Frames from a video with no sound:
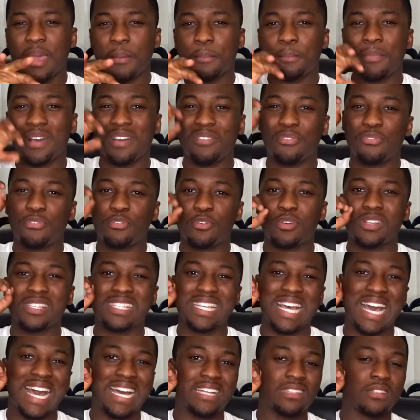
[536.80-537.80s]
my
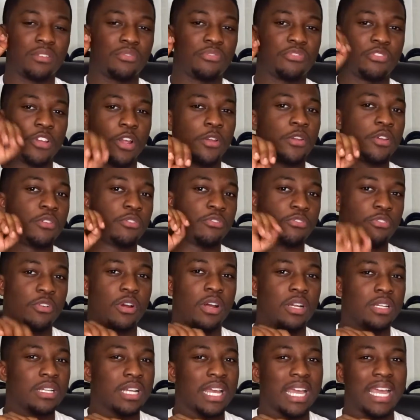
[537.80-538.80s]
foot's at the very
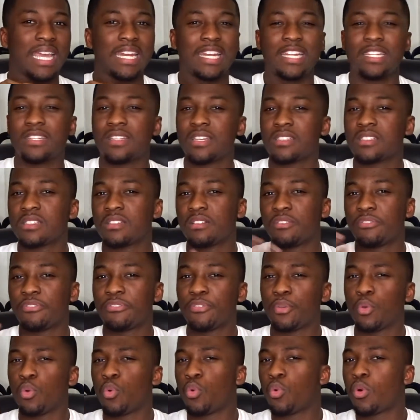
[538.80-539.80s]
front and it doesn't
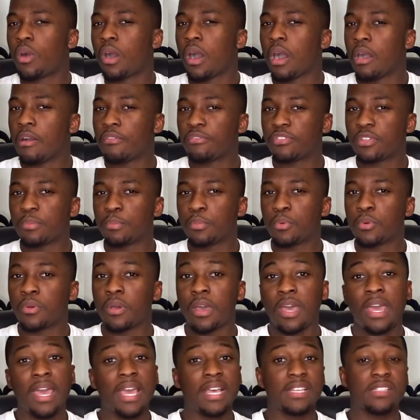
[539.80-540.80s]
feel comfortable.
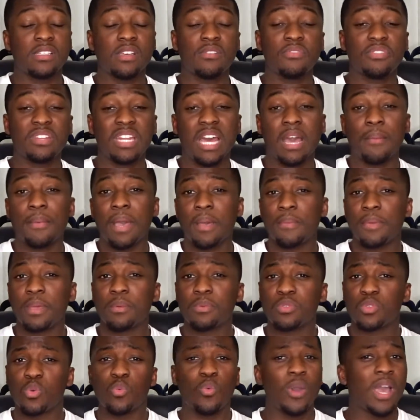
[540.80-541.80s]
It's something that I might be
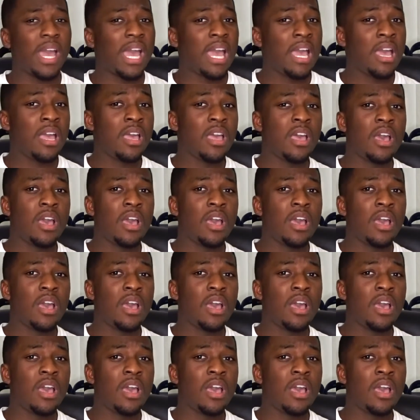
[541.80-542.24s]
able to wear,